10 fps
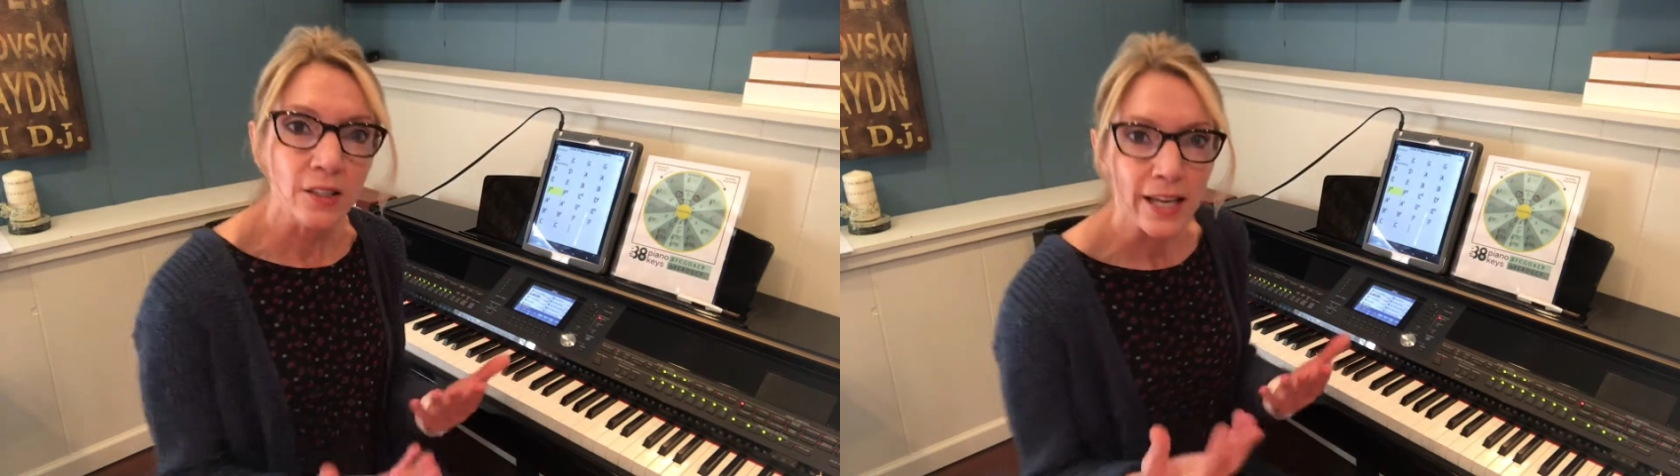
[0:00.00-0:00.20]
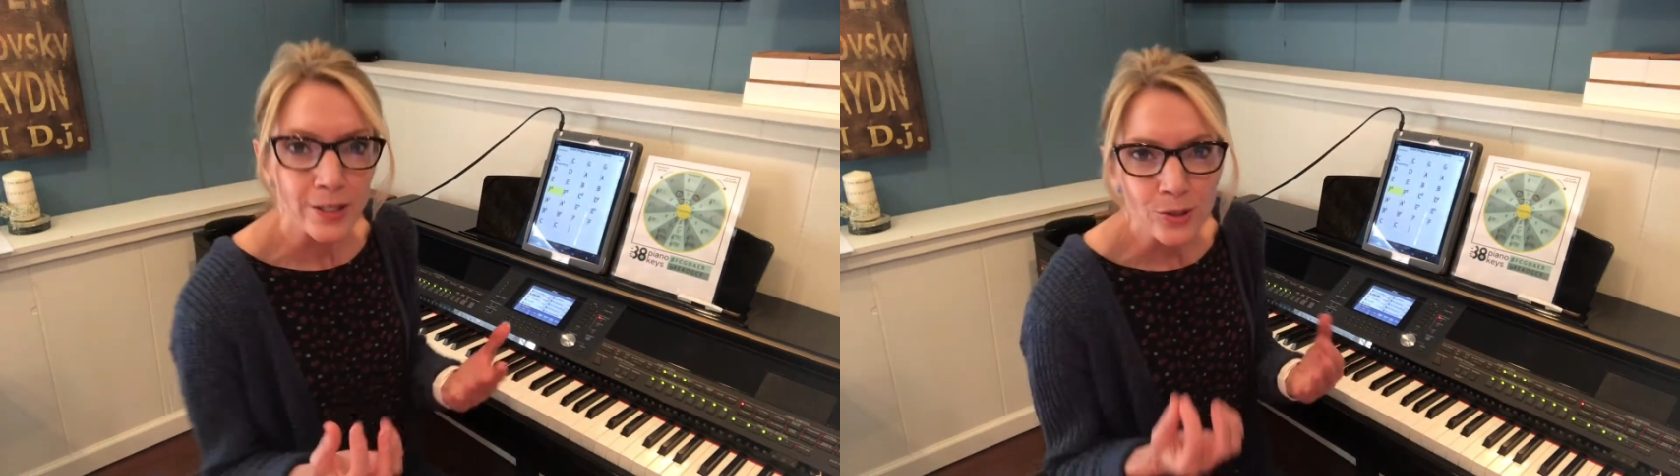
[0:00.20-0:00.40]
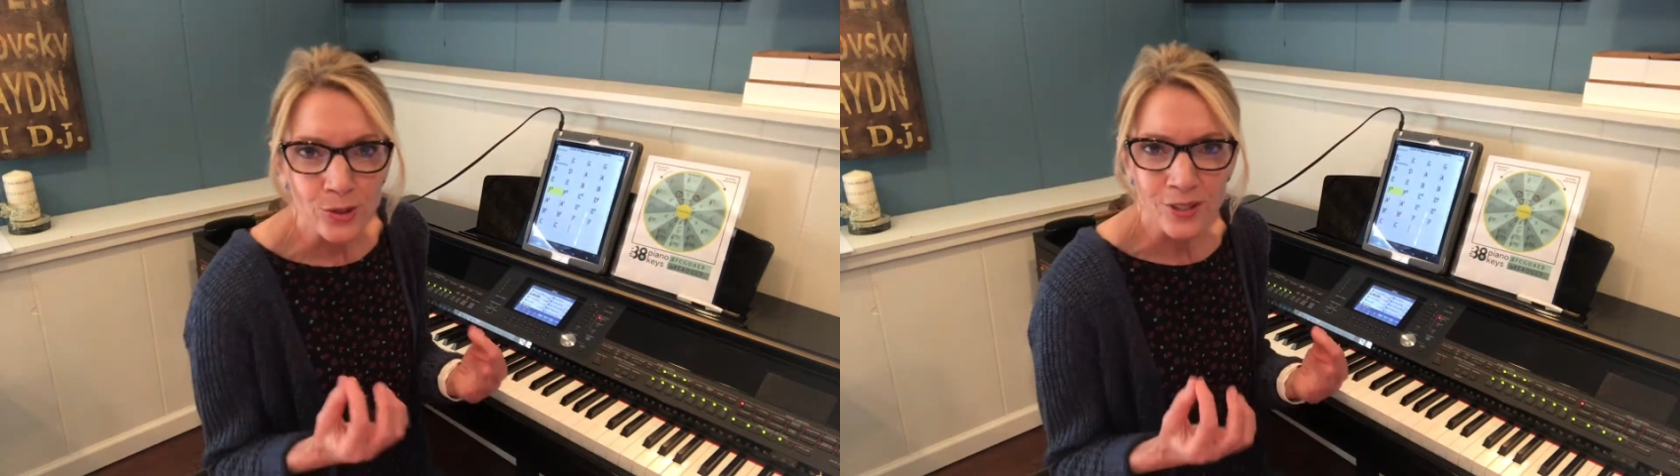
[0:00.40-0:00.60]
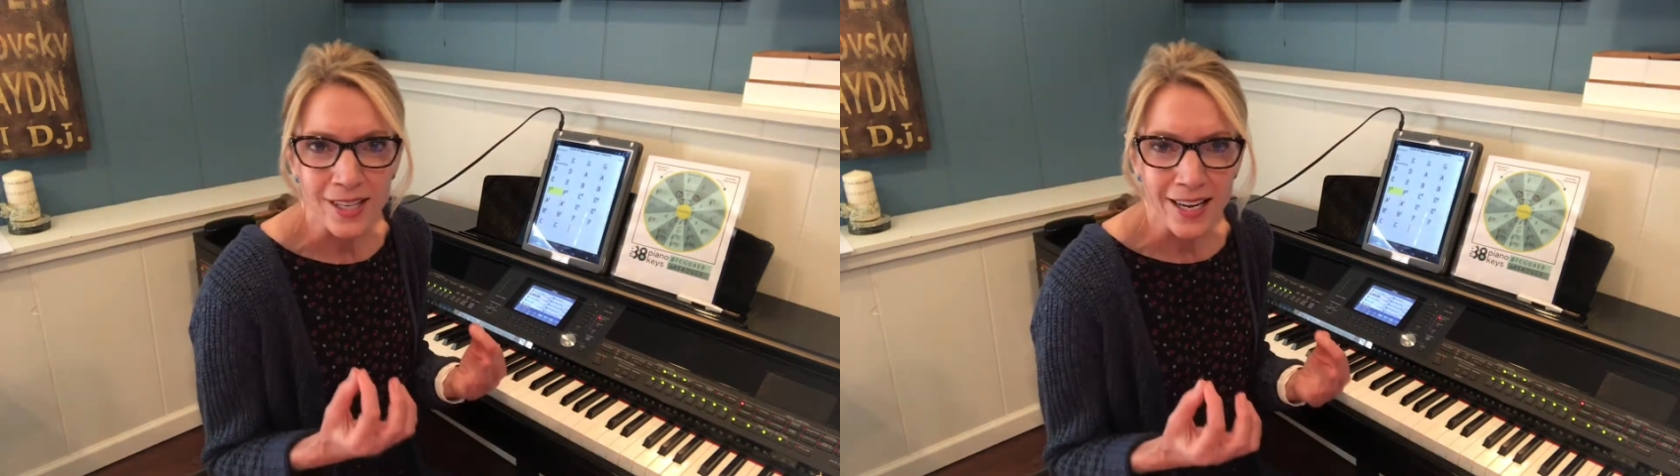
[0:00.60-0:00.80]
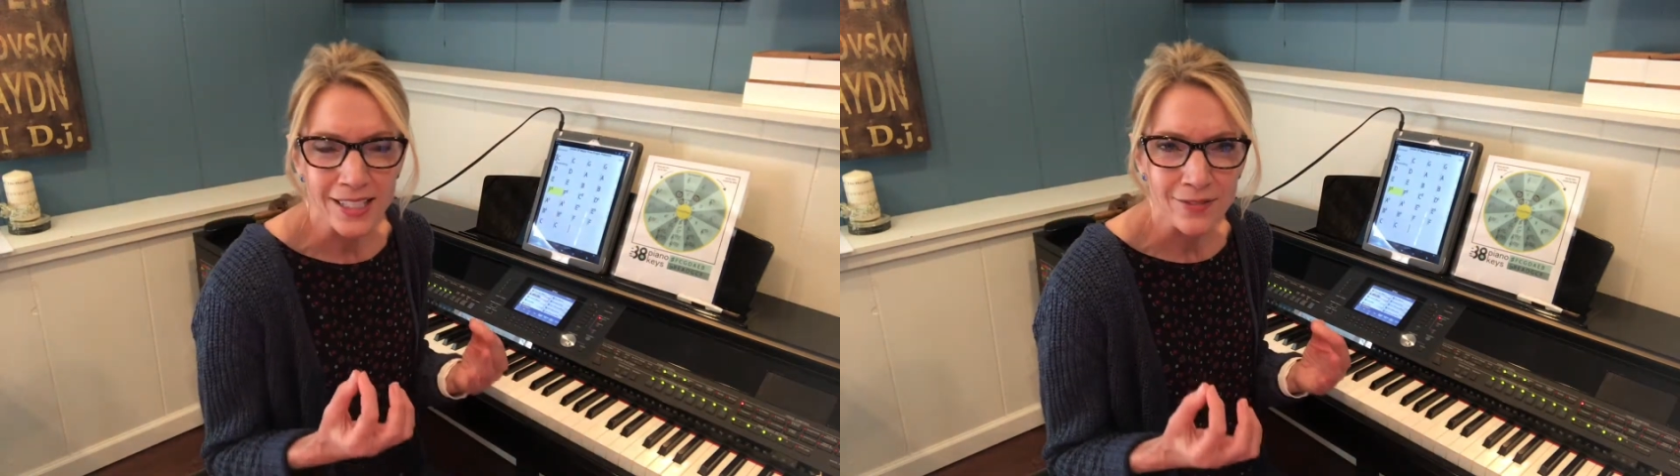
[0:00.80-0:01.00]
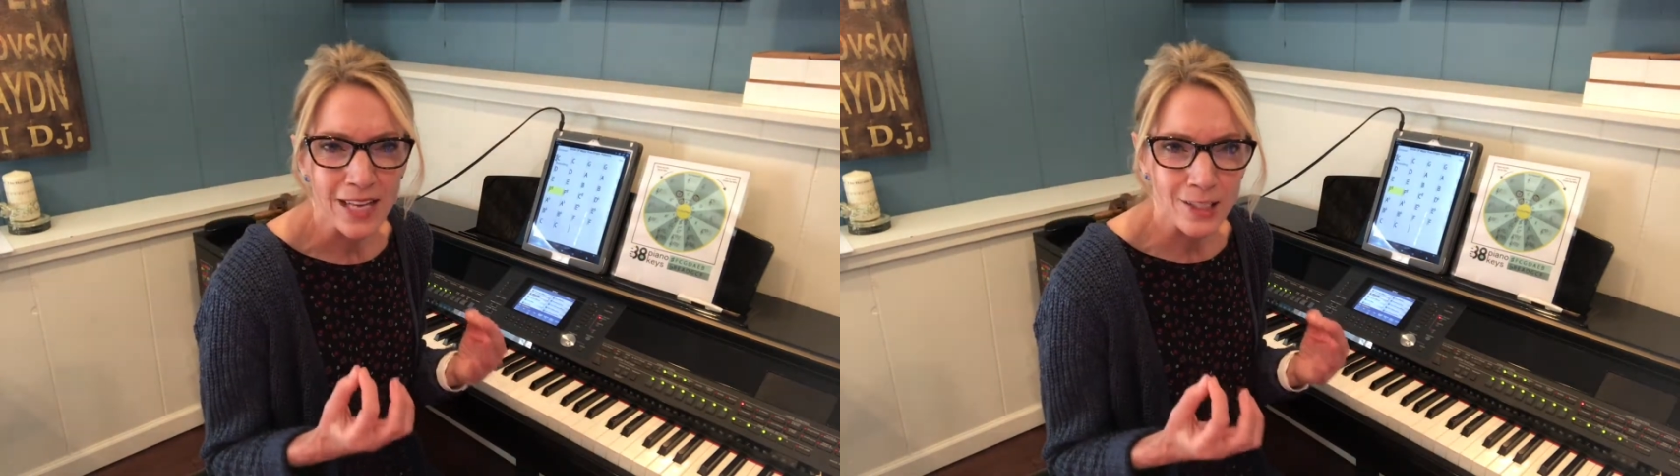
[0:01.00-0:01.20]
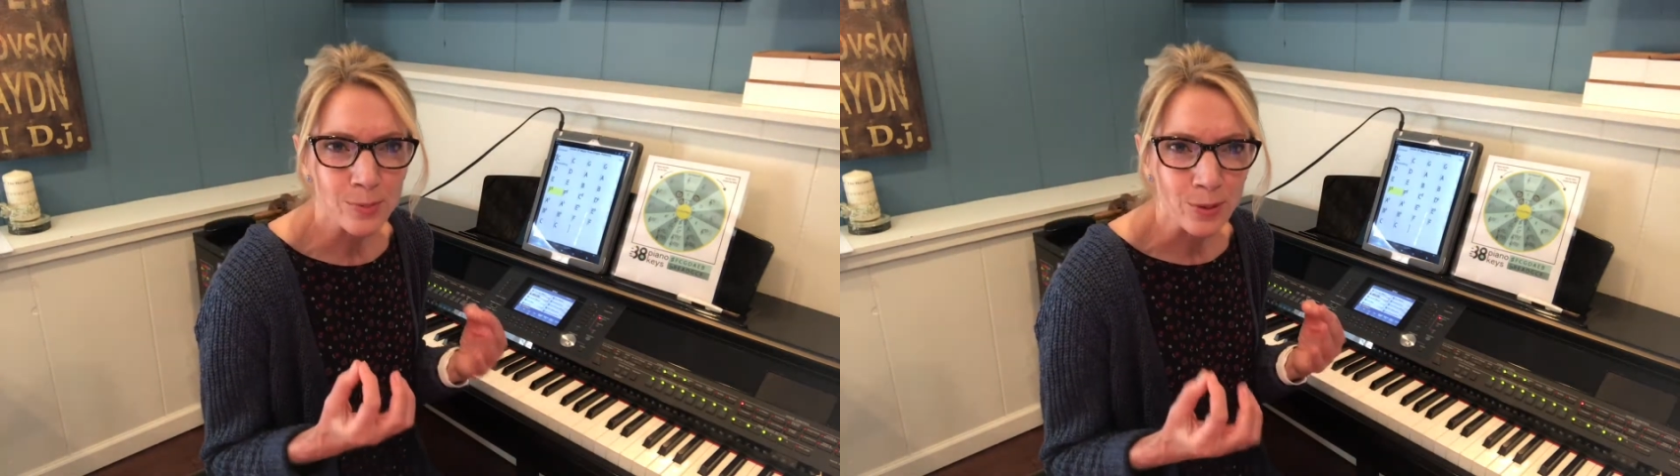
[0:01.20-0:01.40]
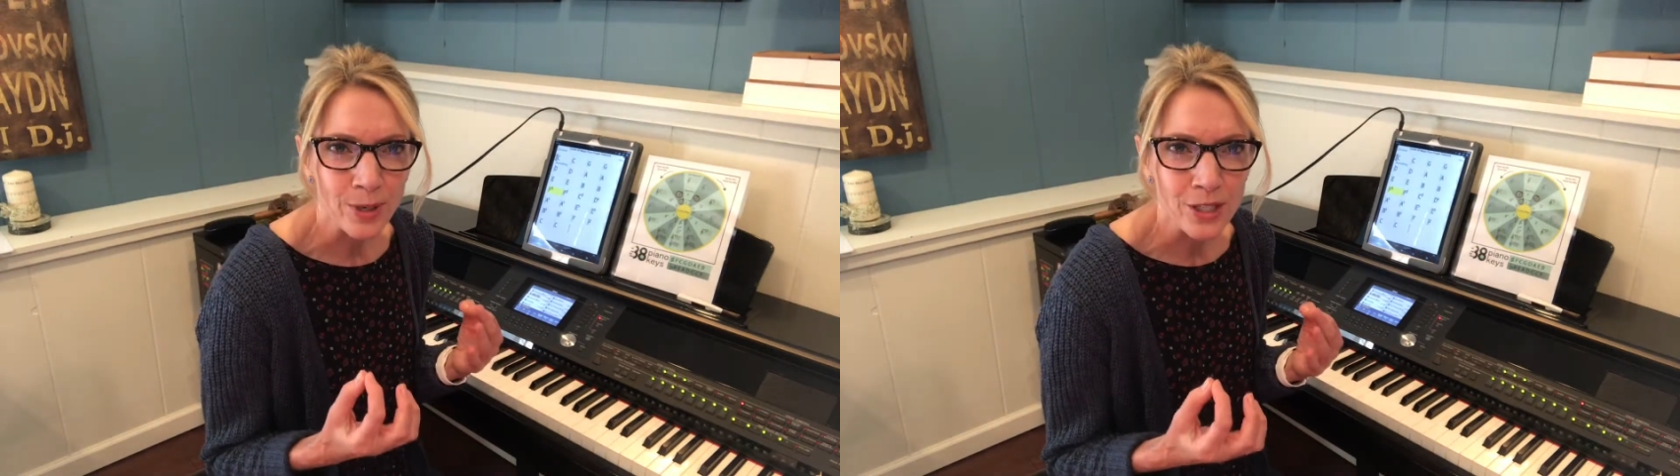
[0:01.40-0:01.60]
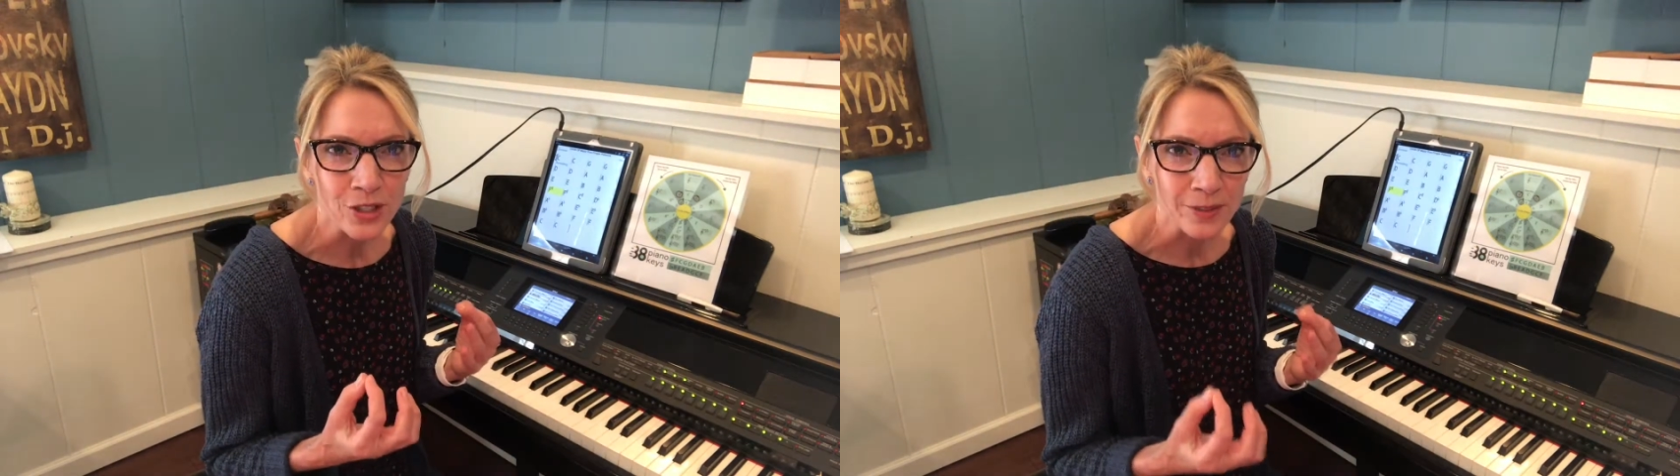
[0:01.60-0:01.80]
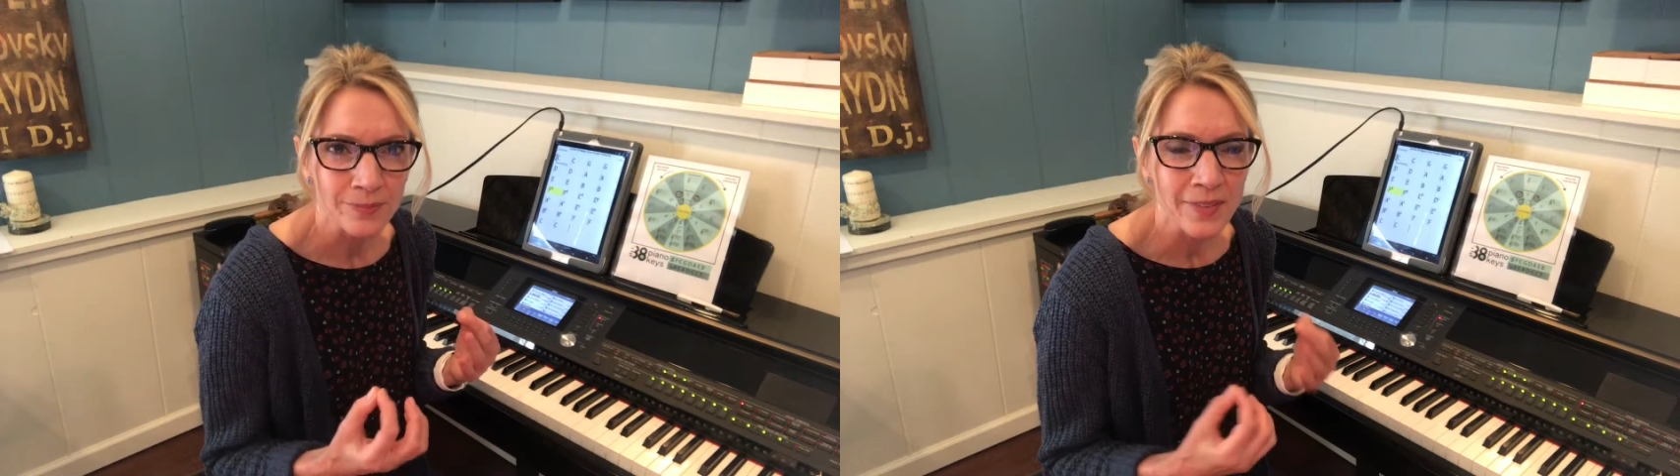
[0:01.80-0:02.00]
little exercise of
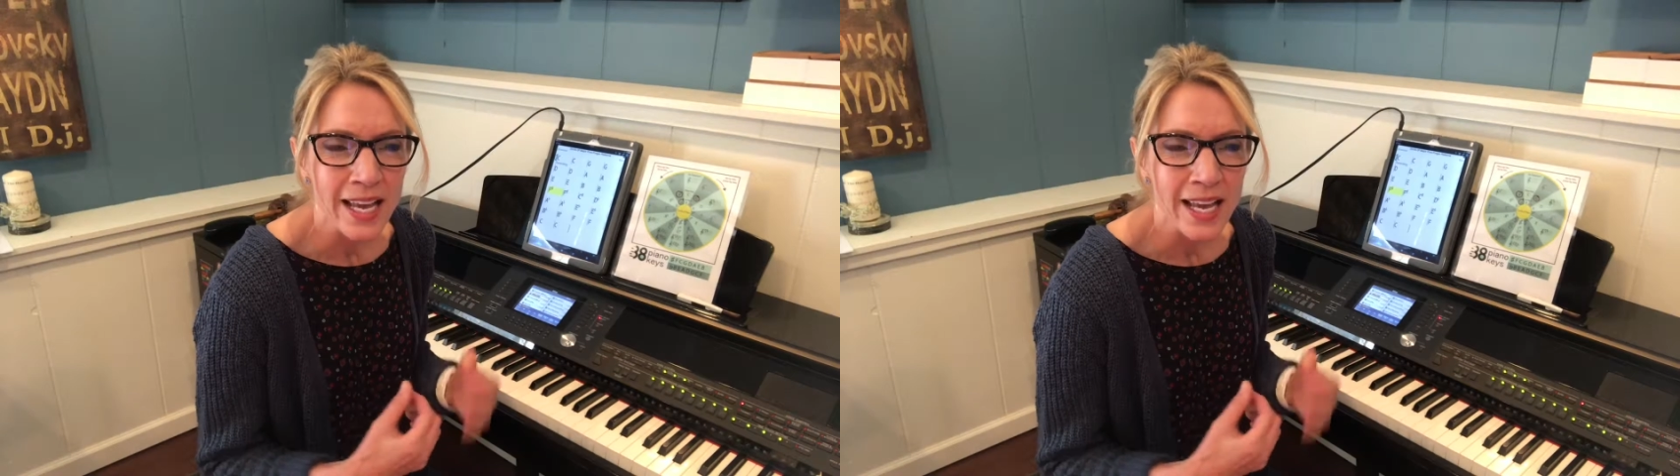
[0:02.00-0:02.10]
exploration